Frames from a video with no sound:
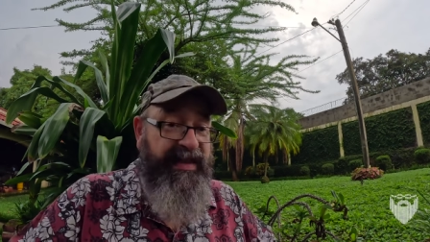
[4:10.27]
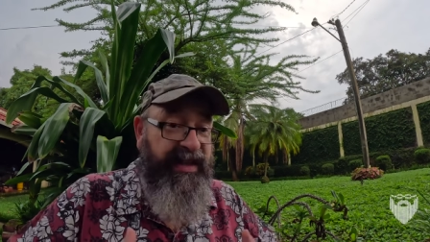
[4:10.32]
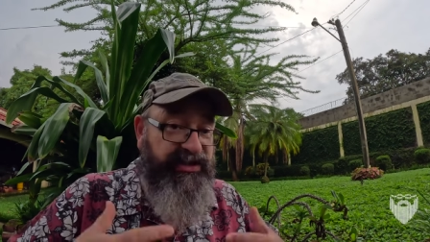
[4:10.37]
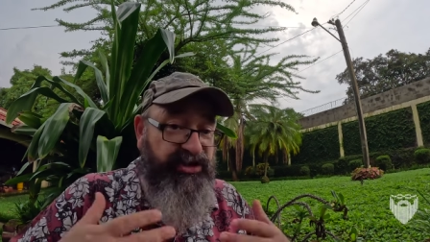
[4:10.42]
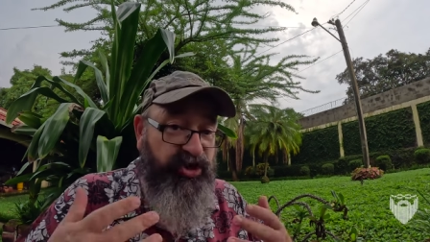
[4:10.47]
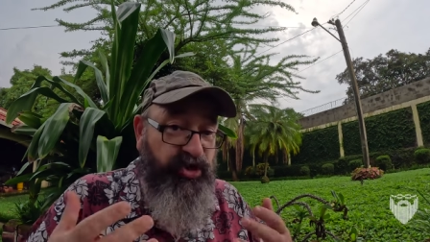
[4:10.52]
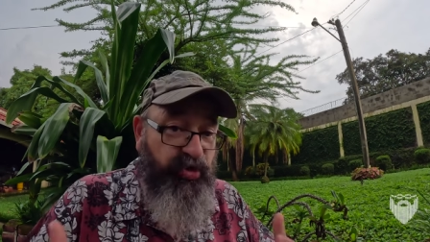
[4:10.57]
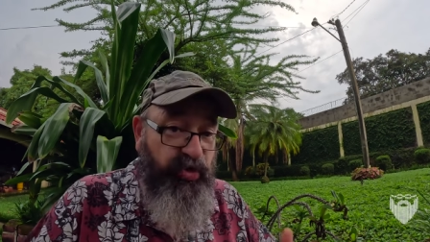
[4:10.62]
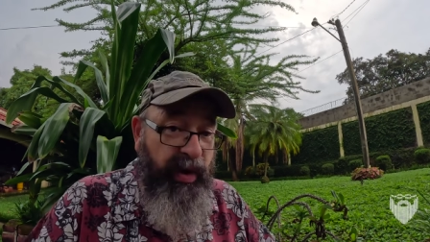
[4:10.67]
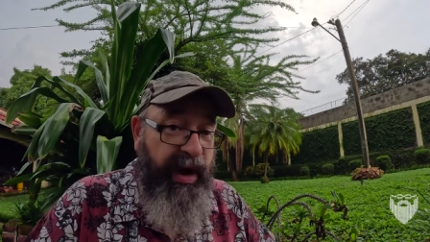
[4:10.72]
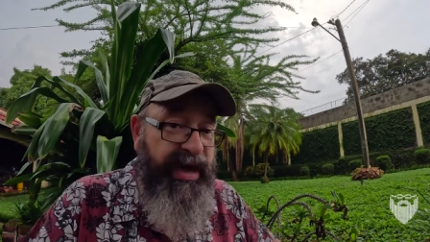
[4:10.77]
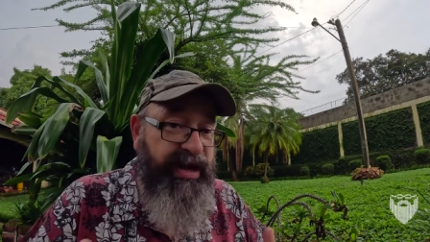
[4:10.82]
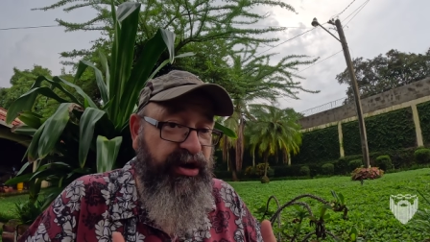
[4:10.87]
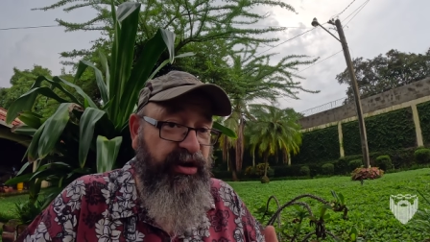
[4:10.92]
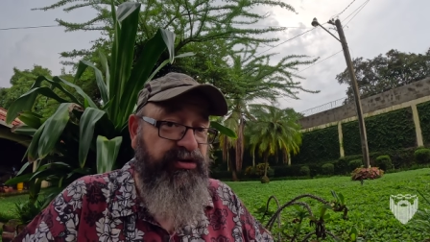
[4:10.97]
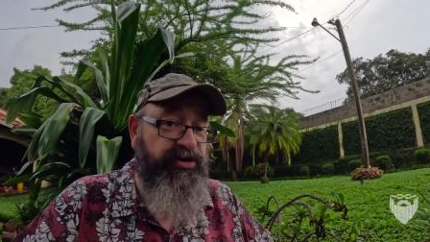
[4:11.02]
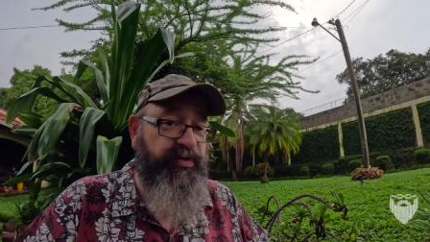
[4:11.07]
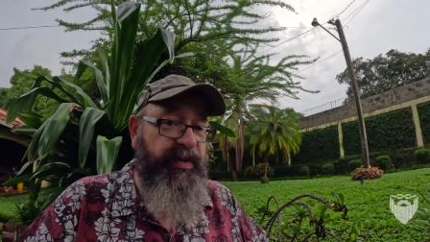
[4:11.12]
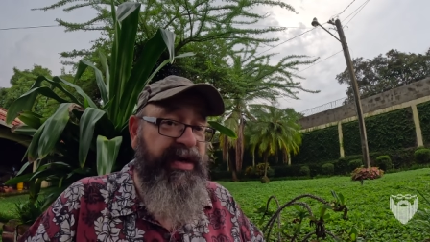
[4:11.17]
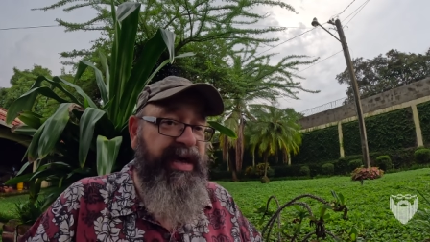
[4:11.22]
that's great.
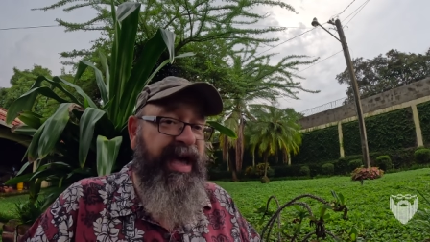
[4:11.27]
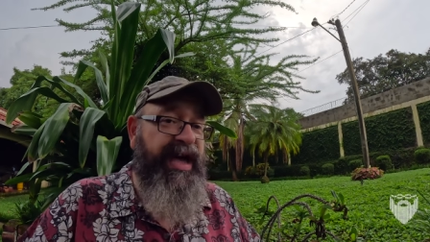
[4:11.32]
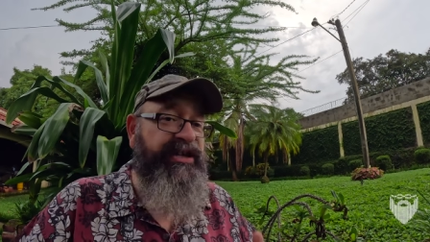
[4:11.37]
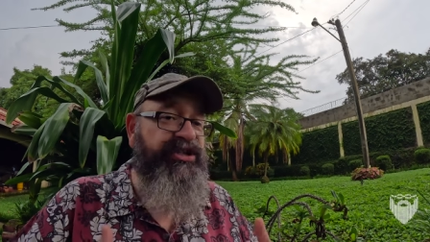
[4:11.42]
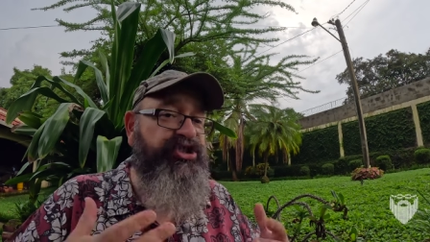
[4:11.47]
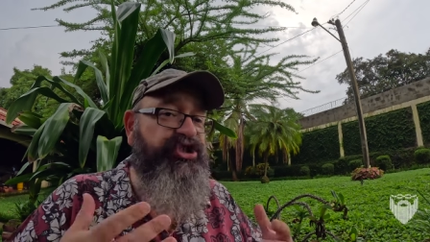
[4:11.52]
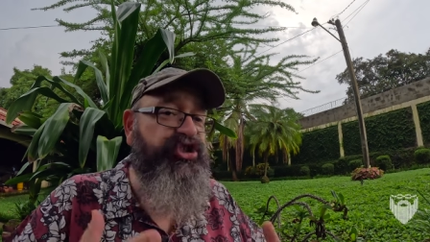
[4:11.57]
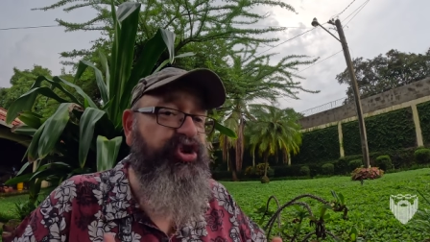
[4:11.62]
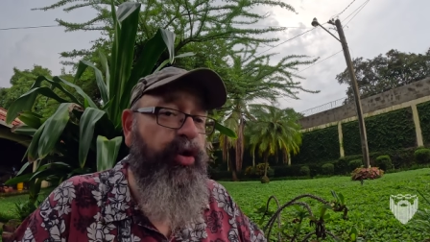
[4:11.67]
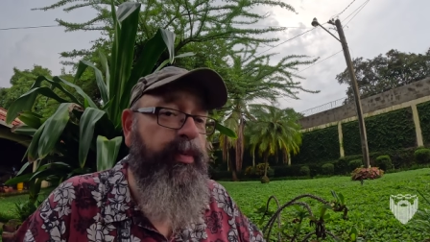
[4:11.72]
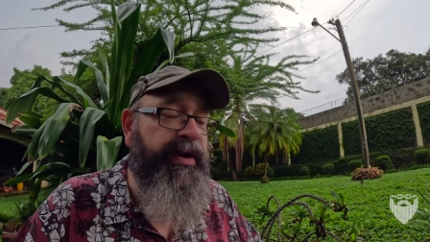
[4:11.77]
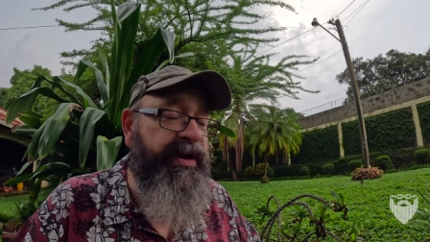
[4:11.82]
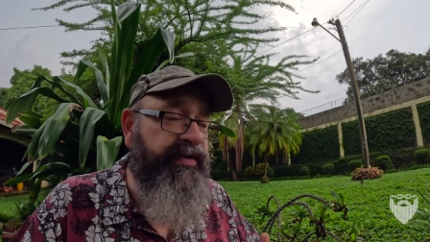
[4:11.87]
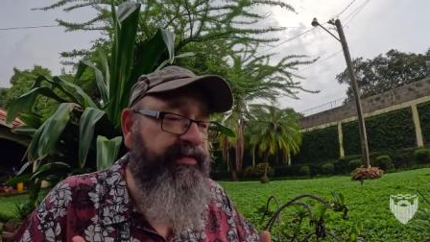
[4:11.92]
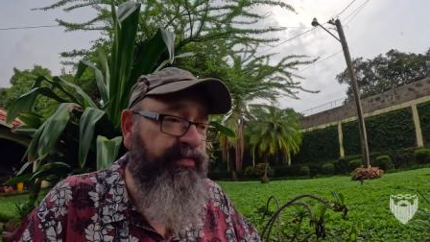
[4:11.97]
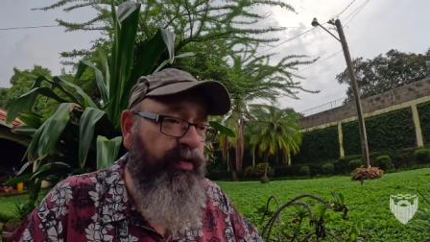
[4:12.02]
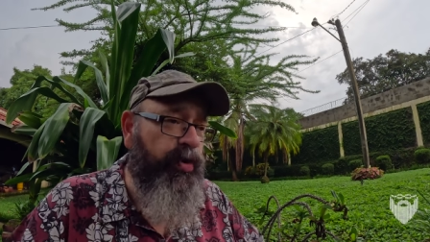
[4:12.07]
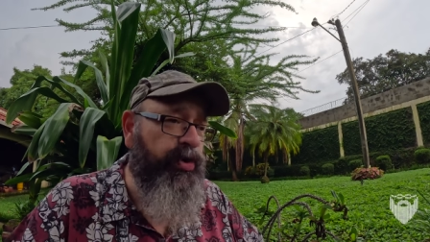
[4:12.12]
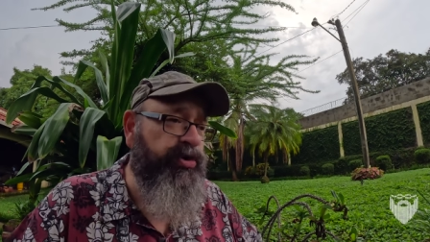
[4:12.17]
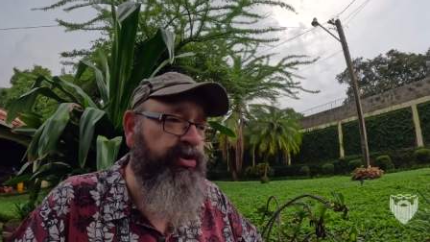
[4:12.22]
Costa Rica has so many
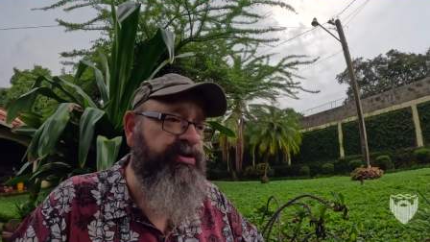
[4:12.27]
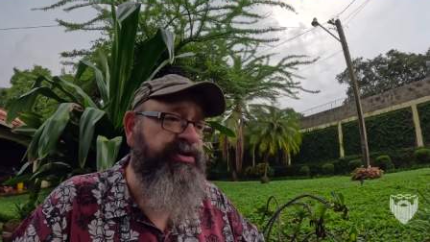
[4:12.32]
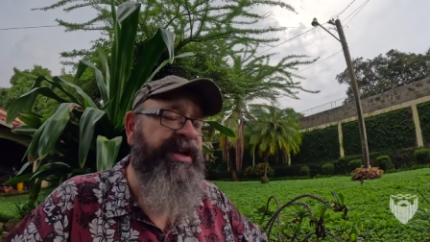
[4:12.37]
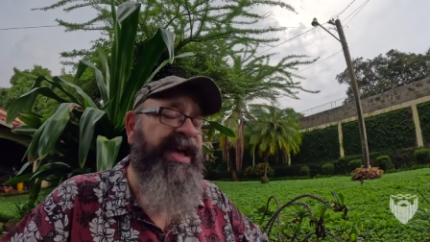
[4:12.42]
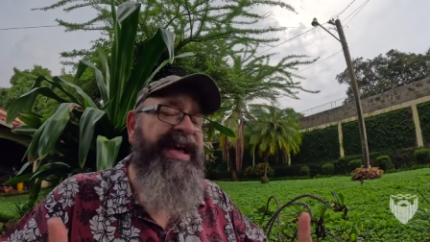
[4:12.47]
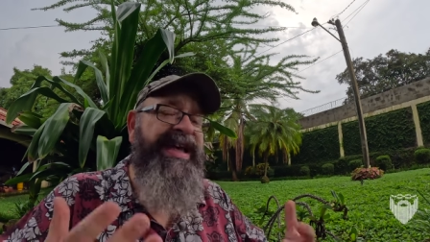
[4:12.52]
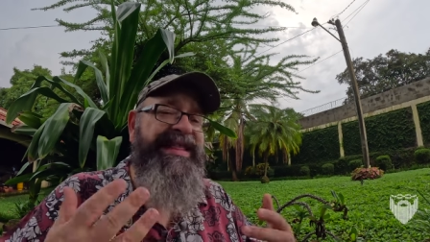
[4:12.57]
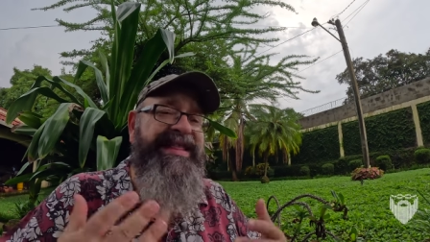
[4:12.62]
foreigners.